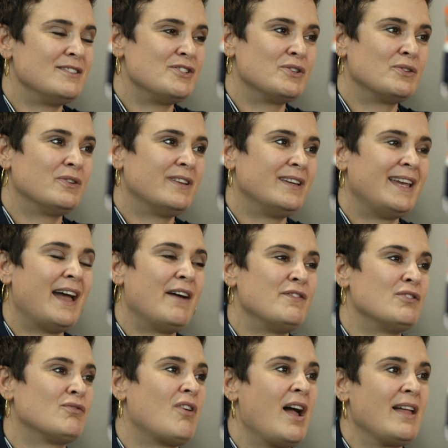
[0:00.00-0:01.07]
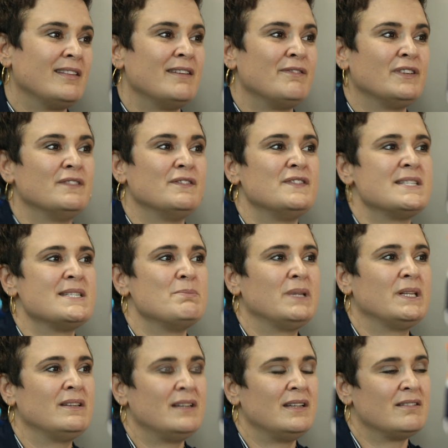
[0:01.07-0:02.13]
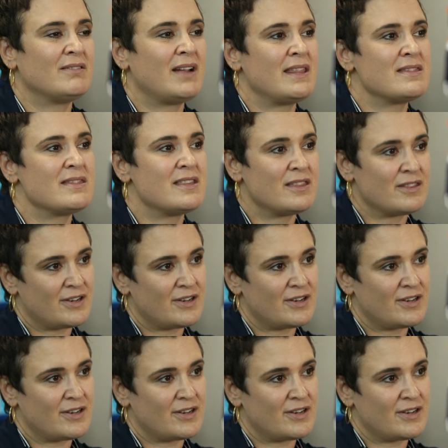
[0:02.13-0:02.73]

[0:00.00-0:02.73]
ensure that you have the right level of visibility around the